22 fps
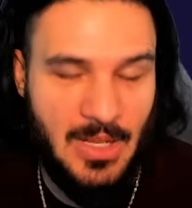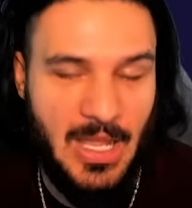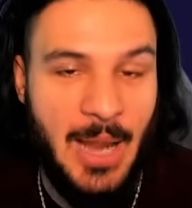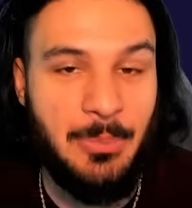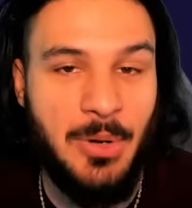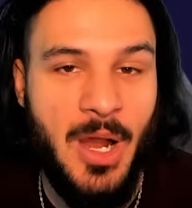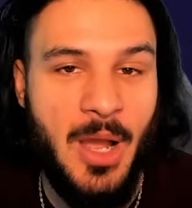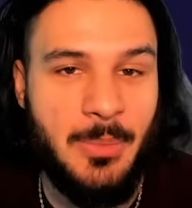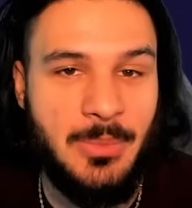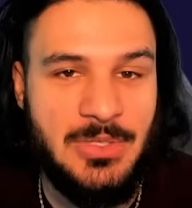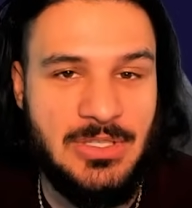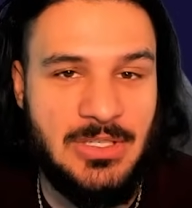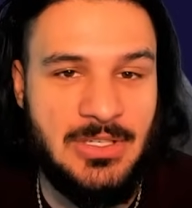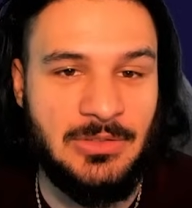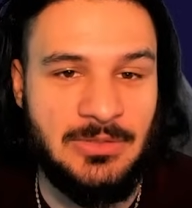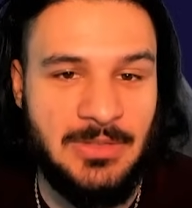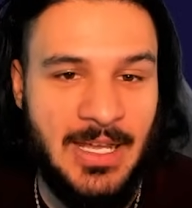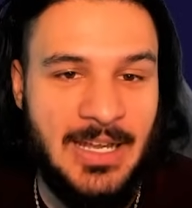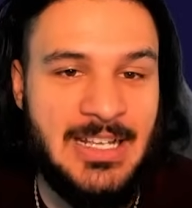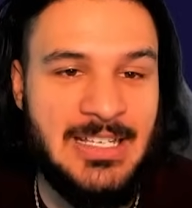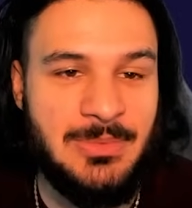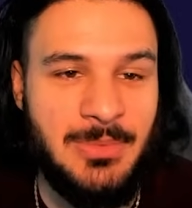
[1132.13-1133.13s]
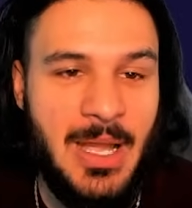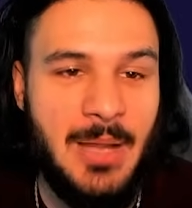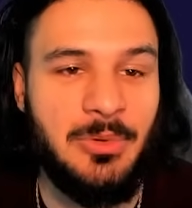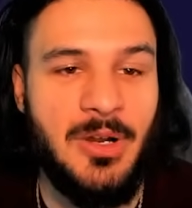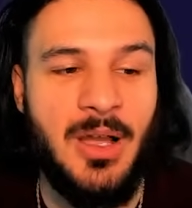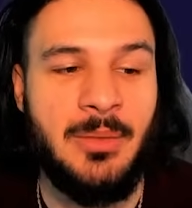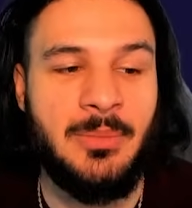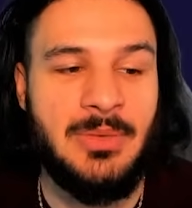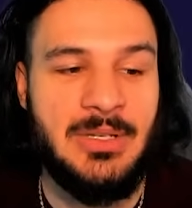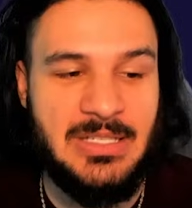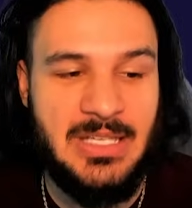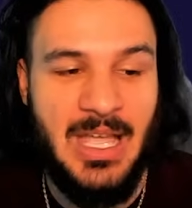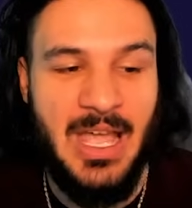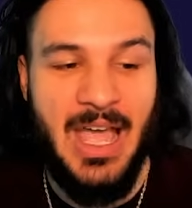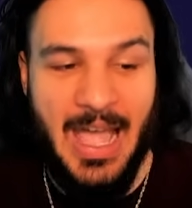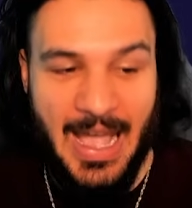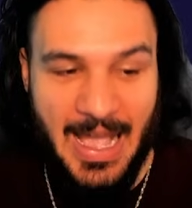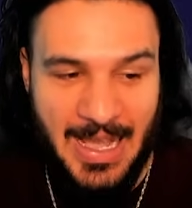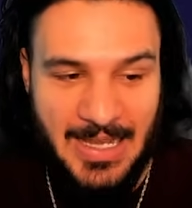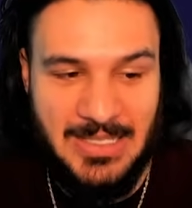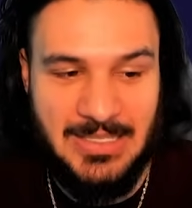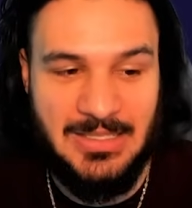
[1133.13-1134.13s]
I promise you. That is my promise
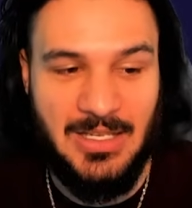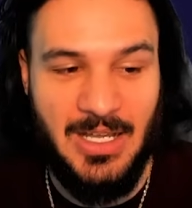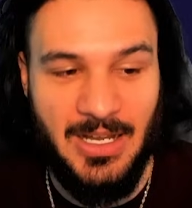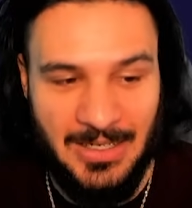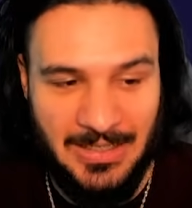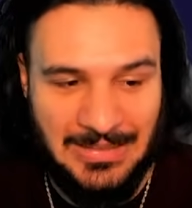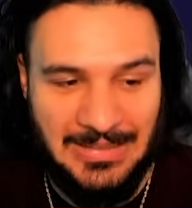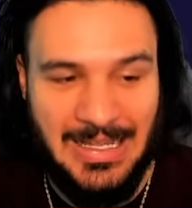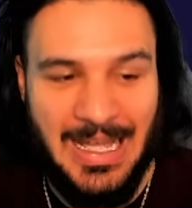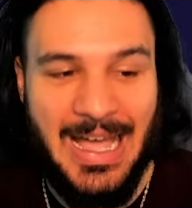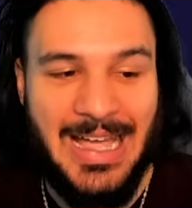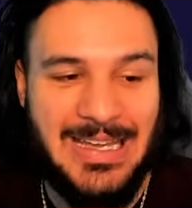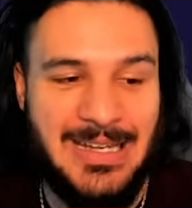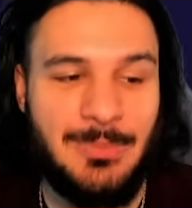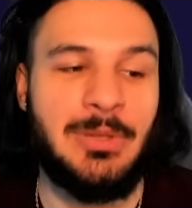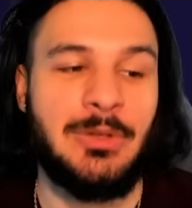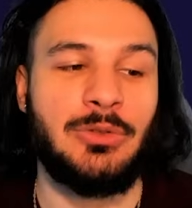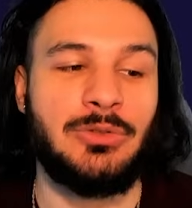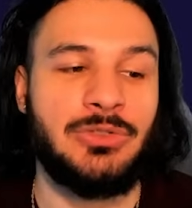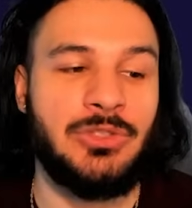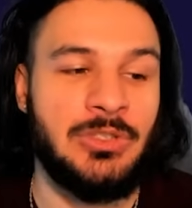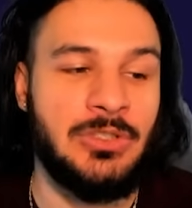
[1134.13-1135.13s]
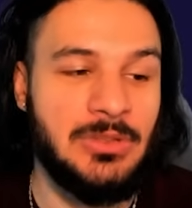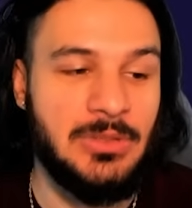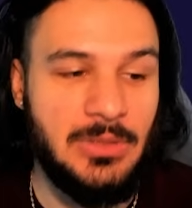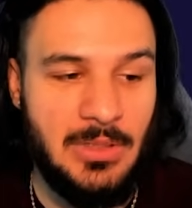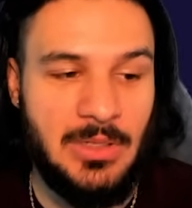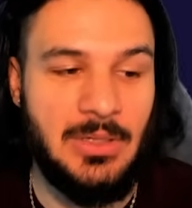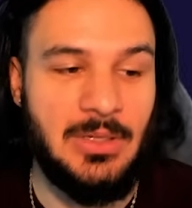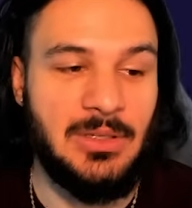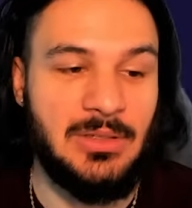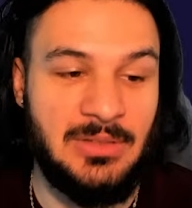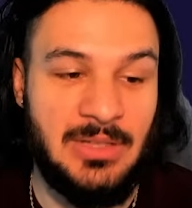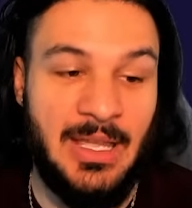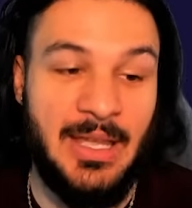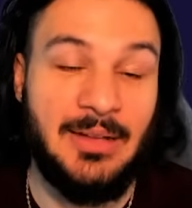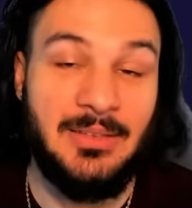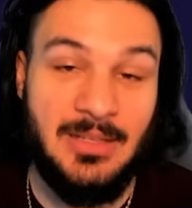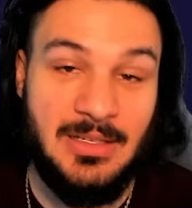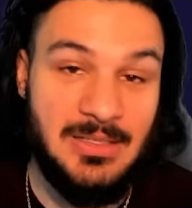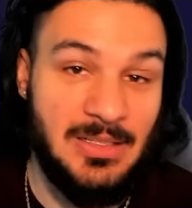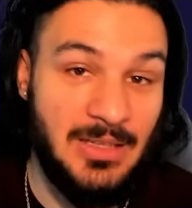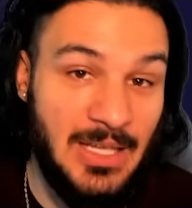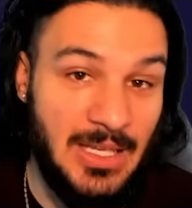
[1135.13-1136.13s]
as a guide builder
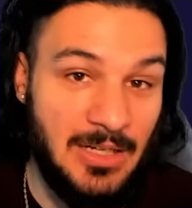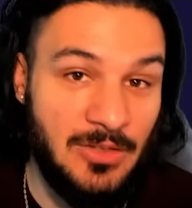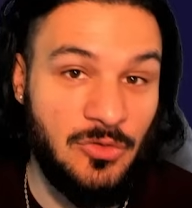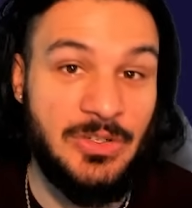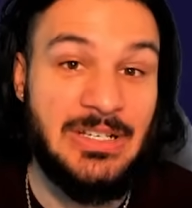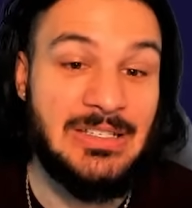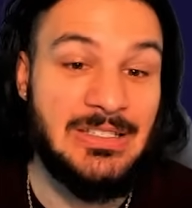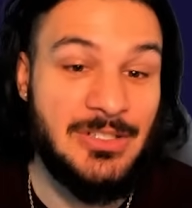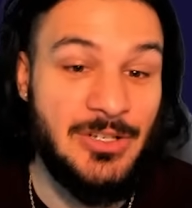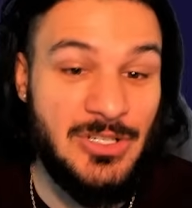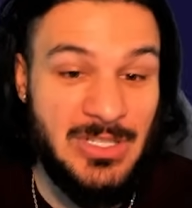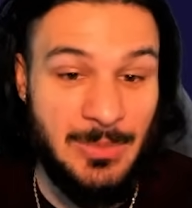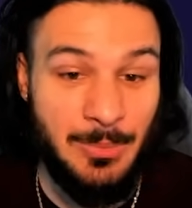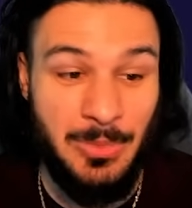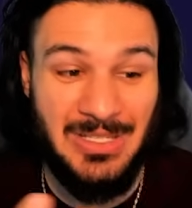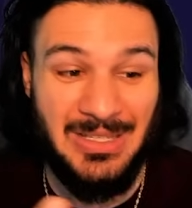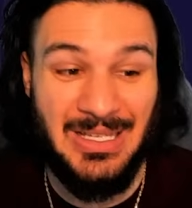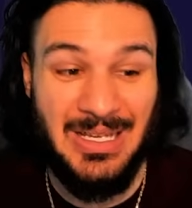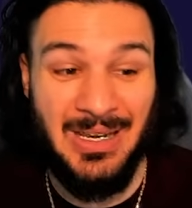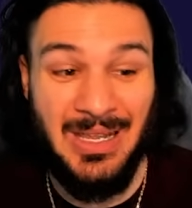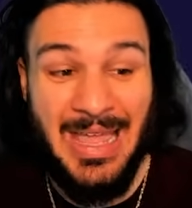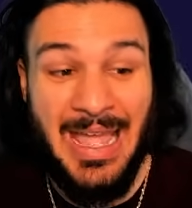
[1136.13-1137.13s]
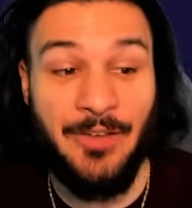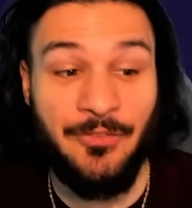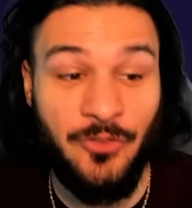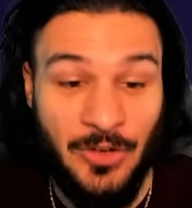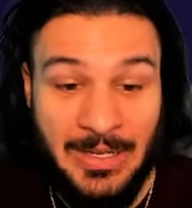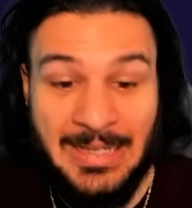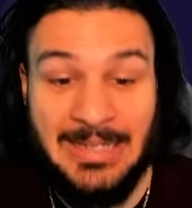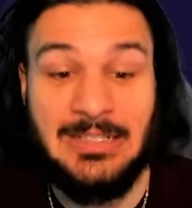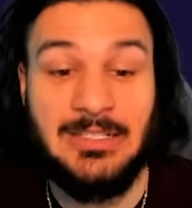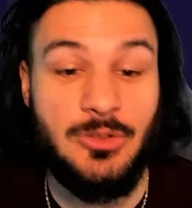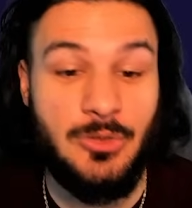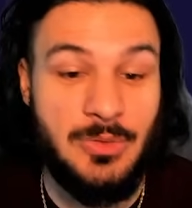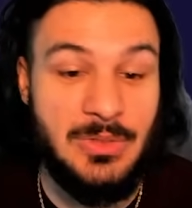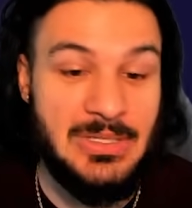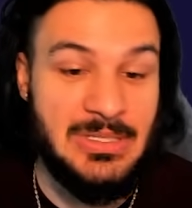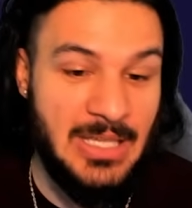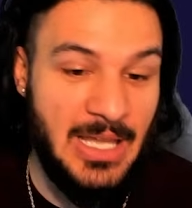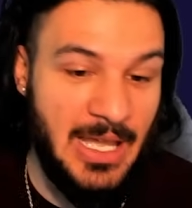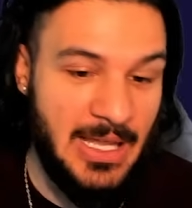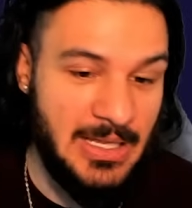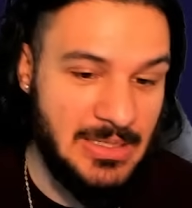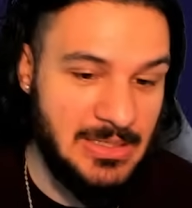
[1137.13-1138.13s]
that does a lot of research and puts a lot of effort into his
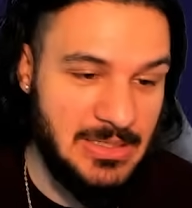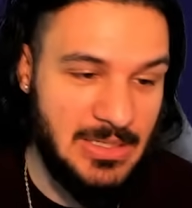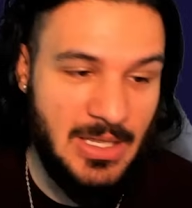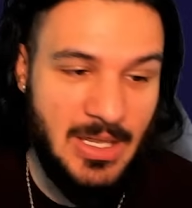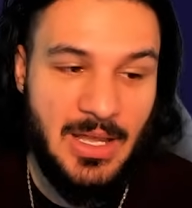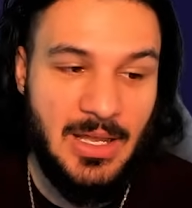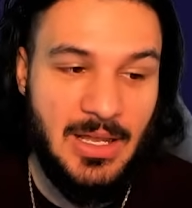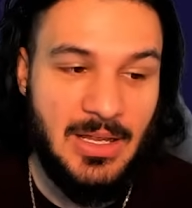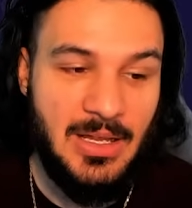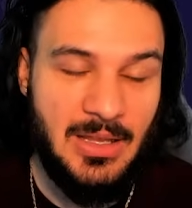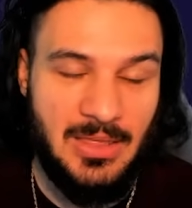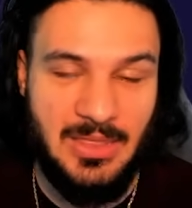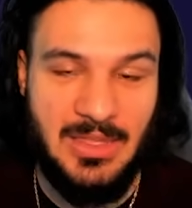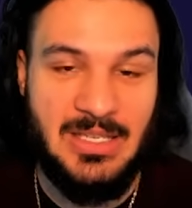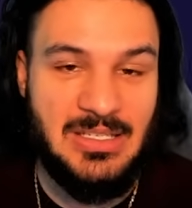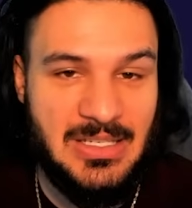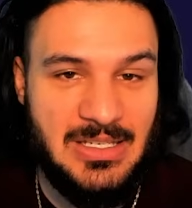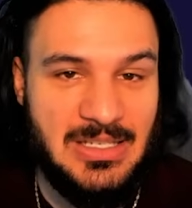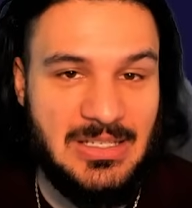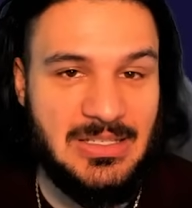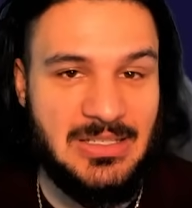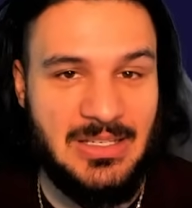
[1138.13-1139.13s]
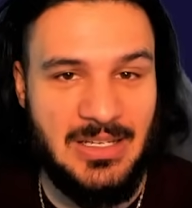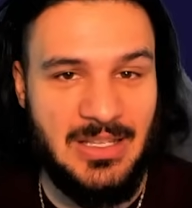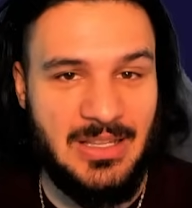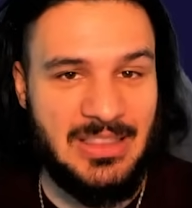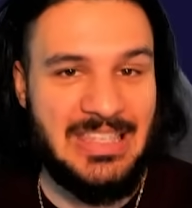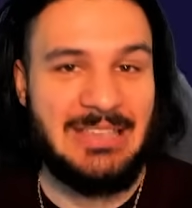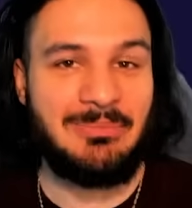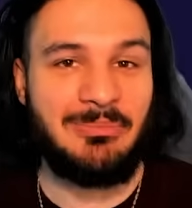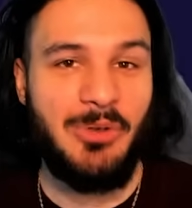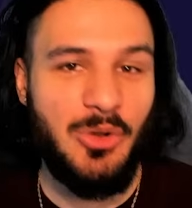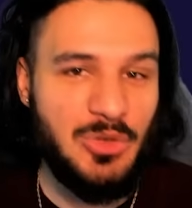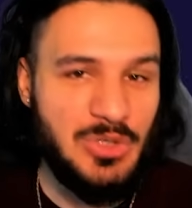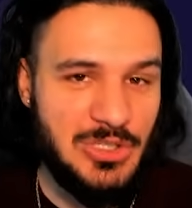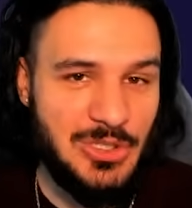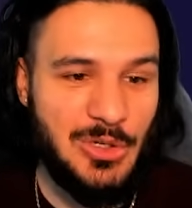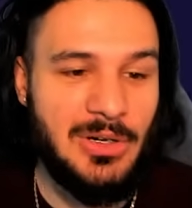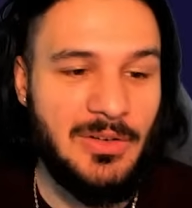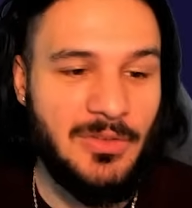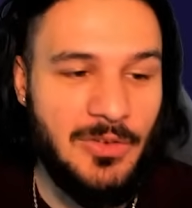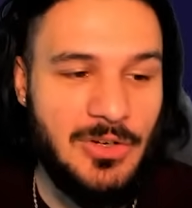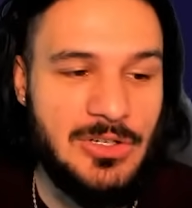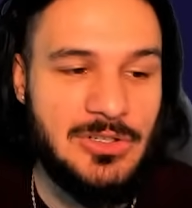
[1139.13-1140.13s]
guides. This is the most
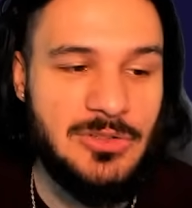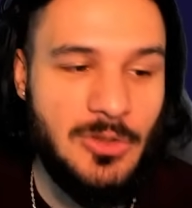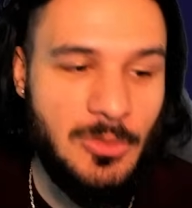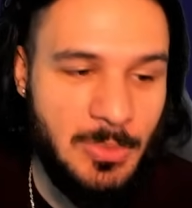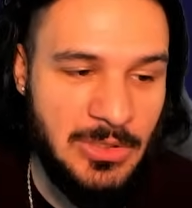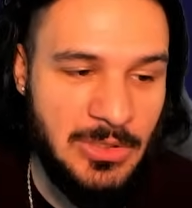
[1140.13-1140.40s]
universal